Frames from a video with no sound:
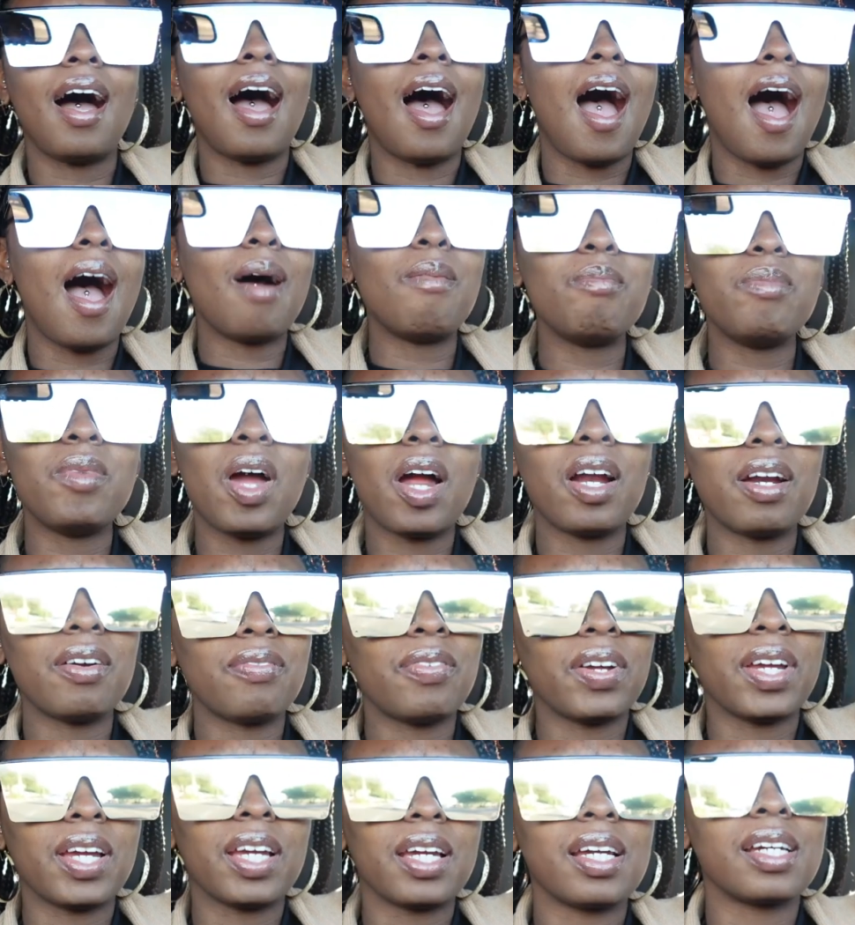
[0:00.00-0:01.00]
I'm
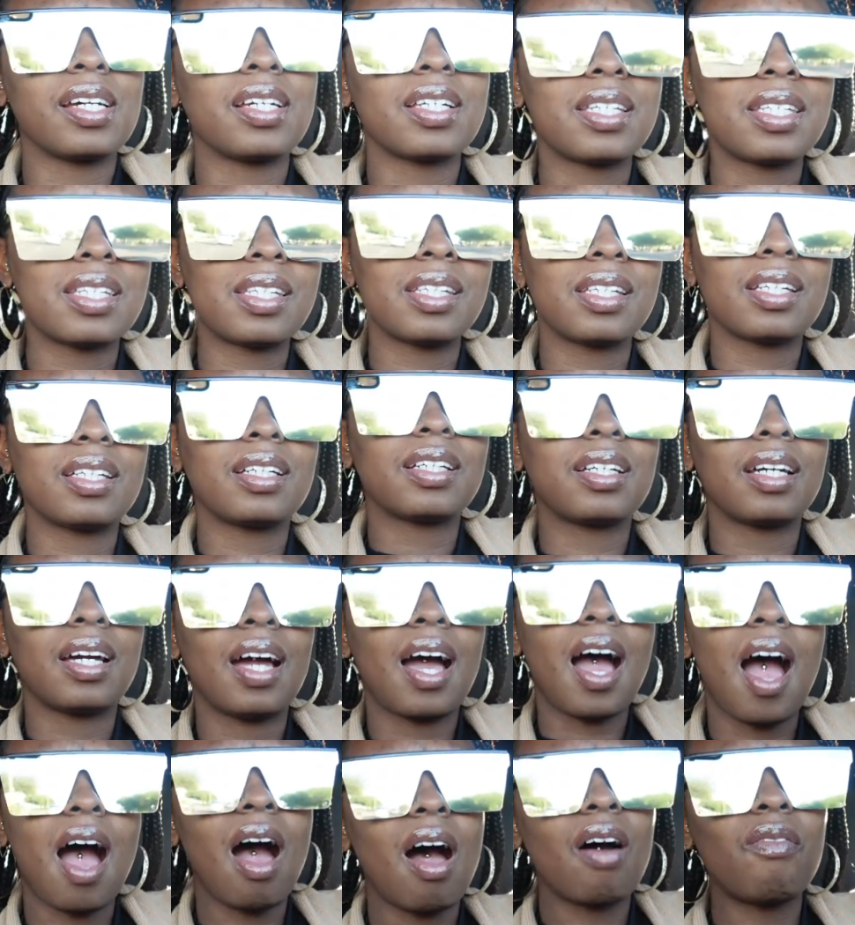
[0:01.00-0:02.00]
nervous.
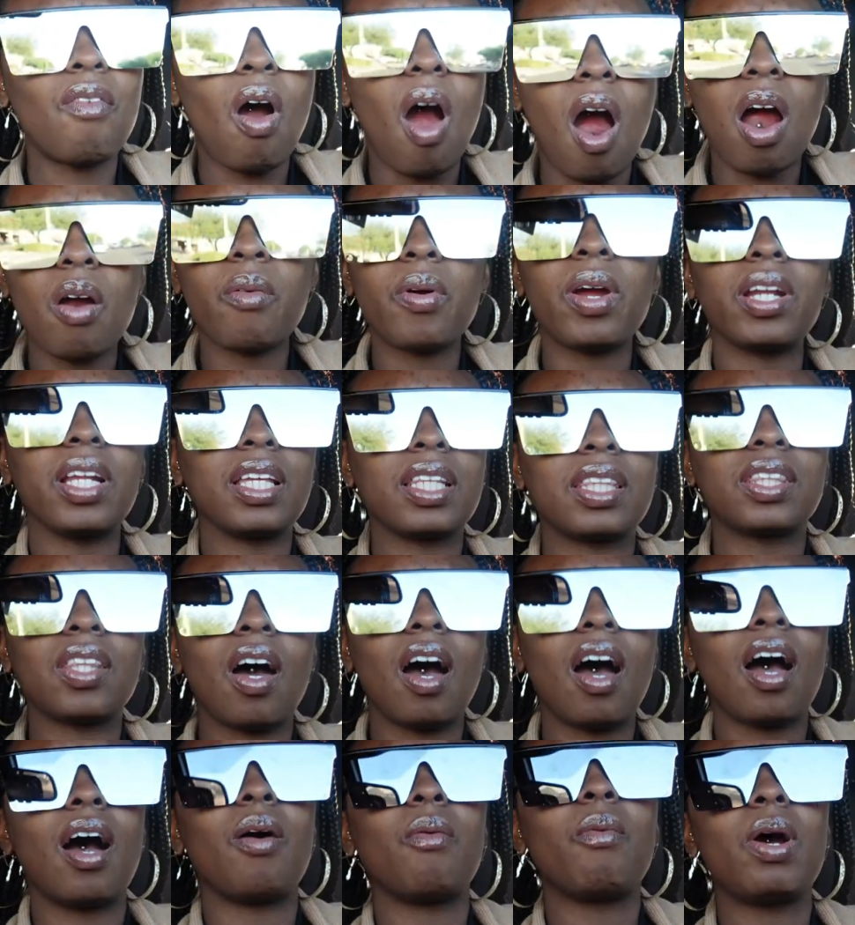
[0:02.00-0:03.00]
I've already
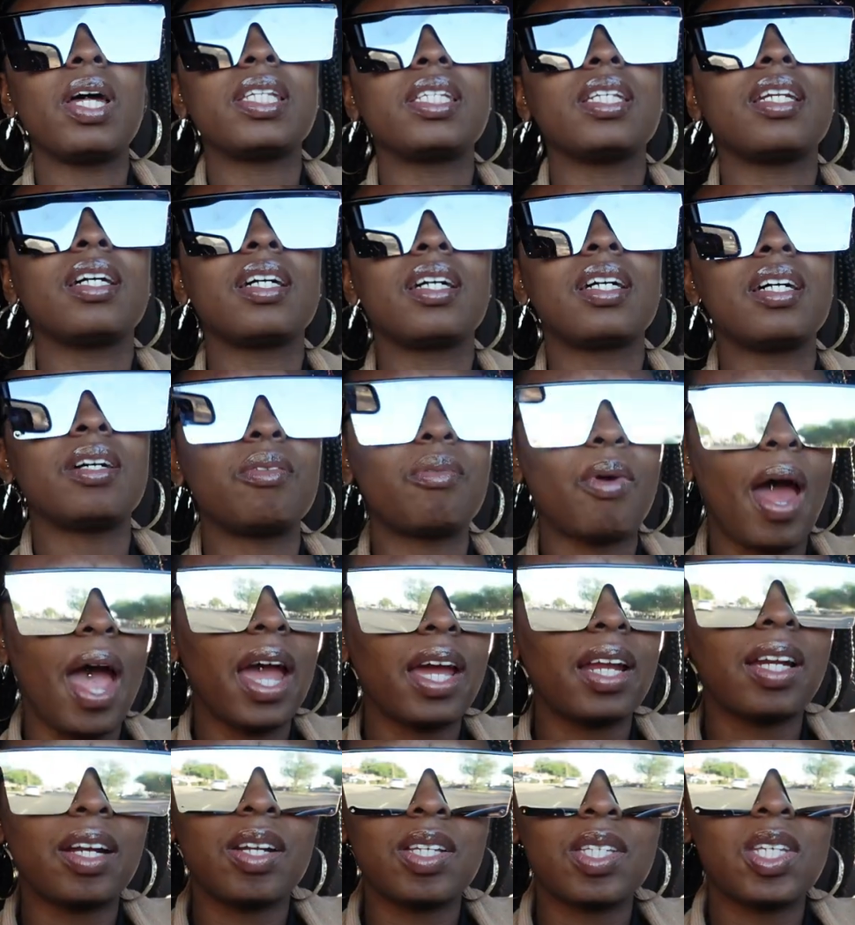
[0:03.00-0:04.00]
thought I wasn't a good
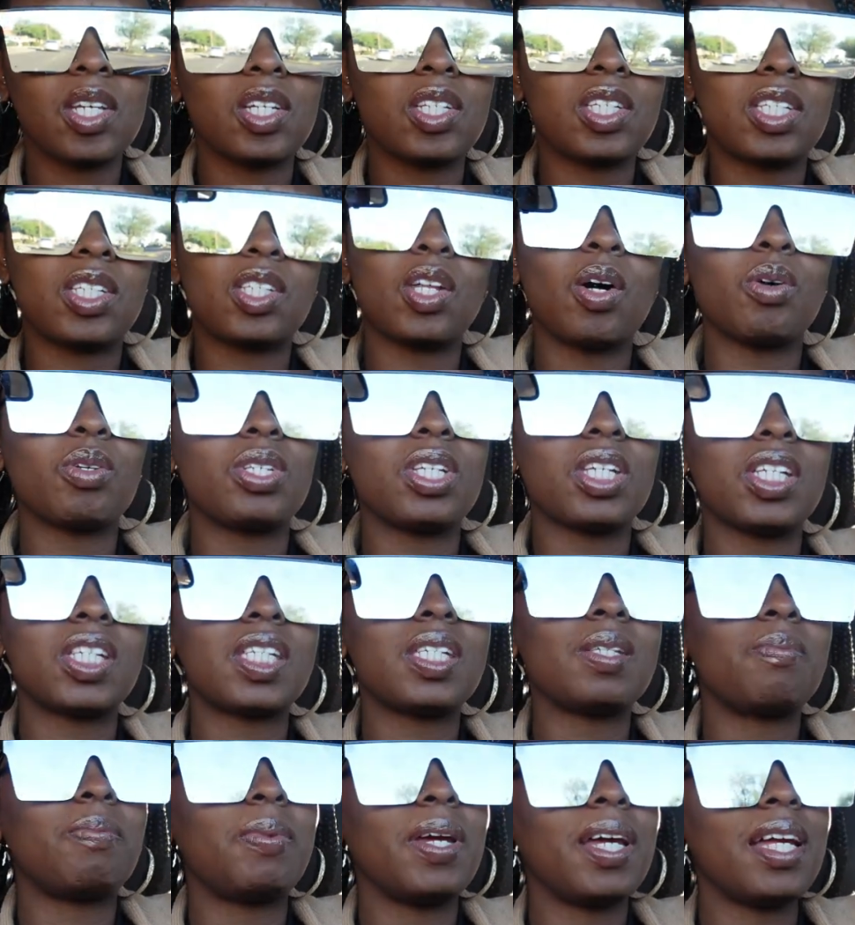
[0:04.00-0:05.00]
writer. So to
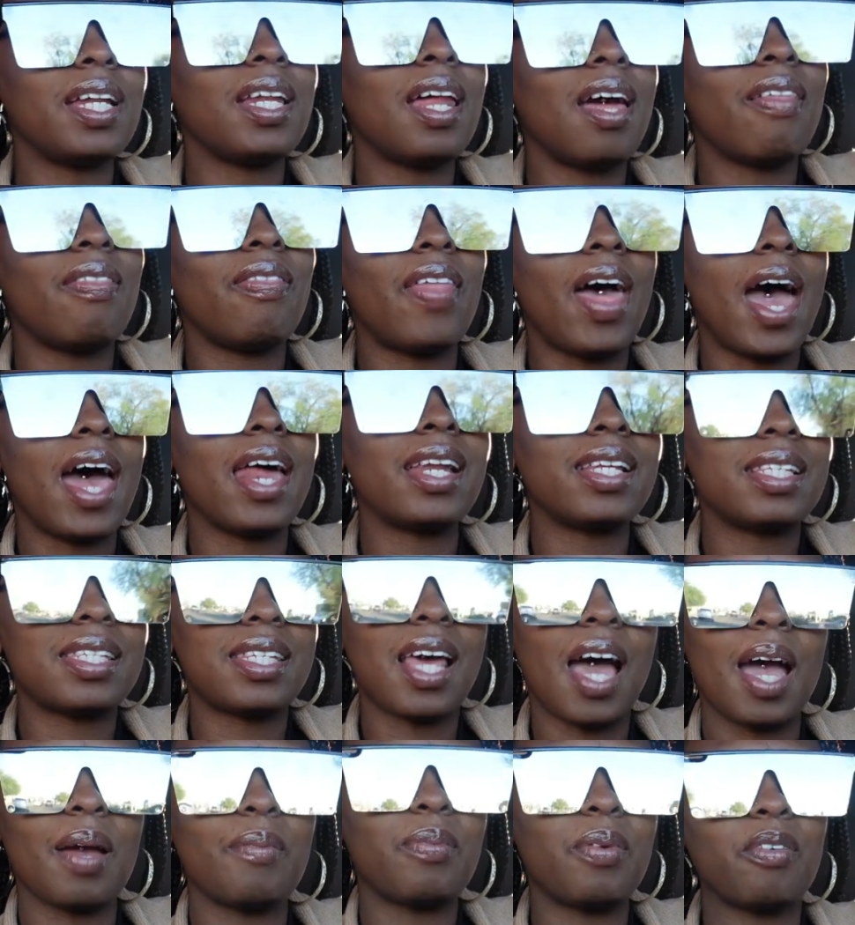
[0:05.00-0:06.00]
spend that
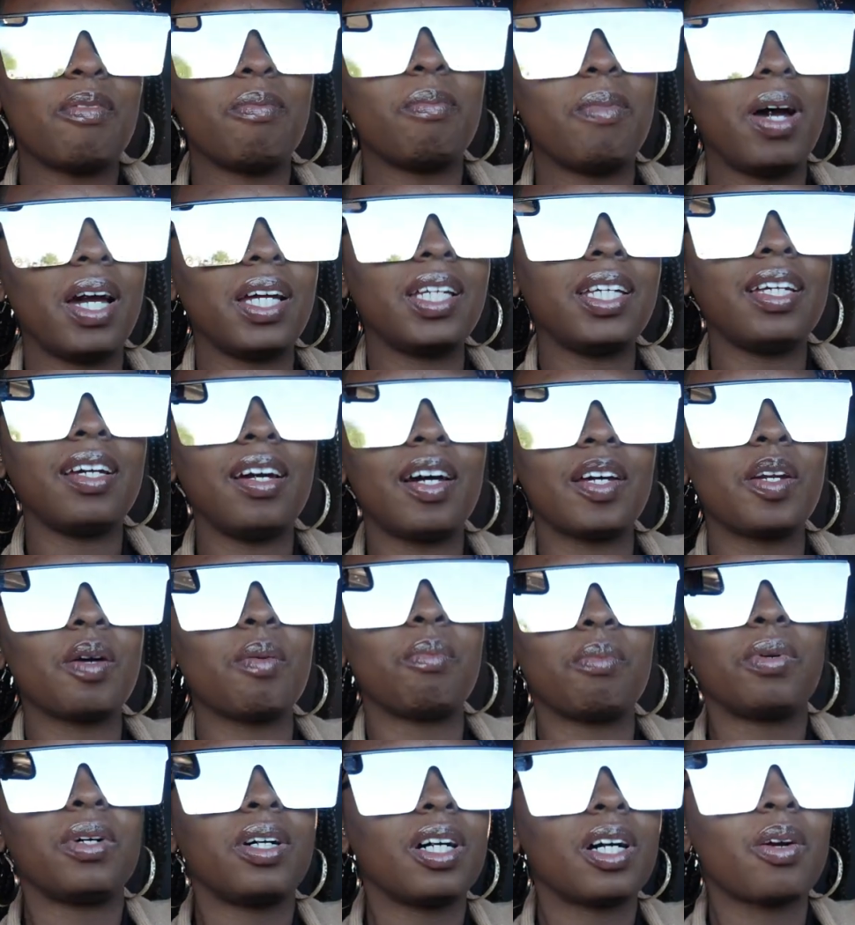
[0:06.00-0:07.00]
type of money on a
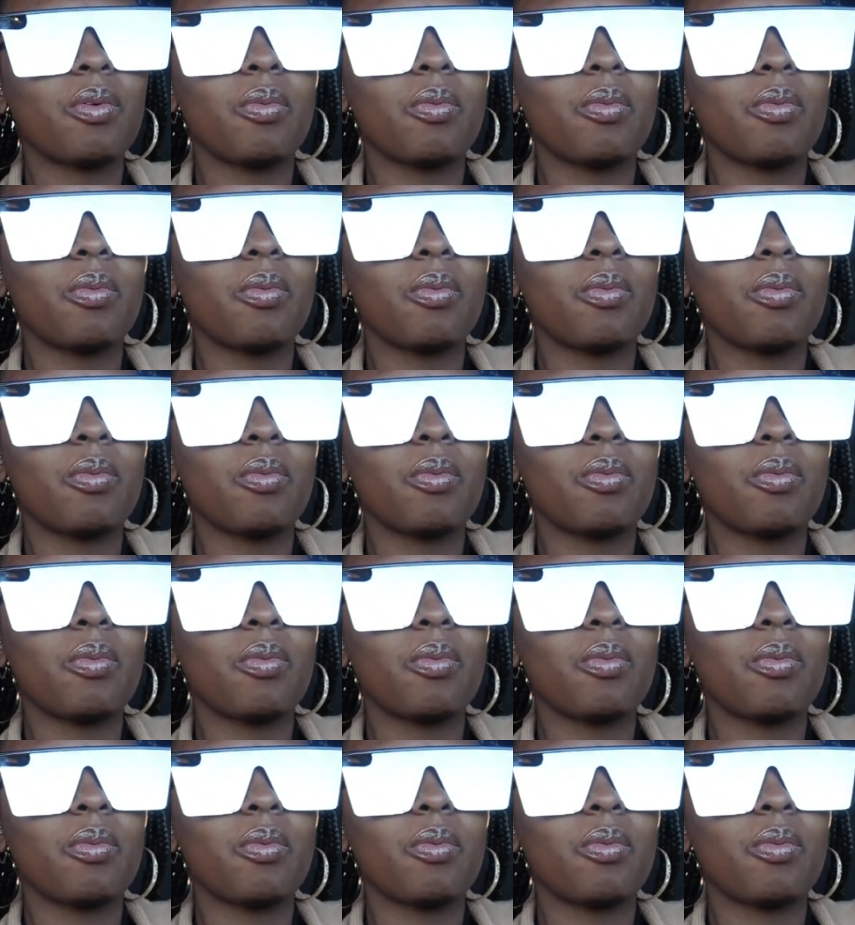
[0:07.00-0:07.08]
book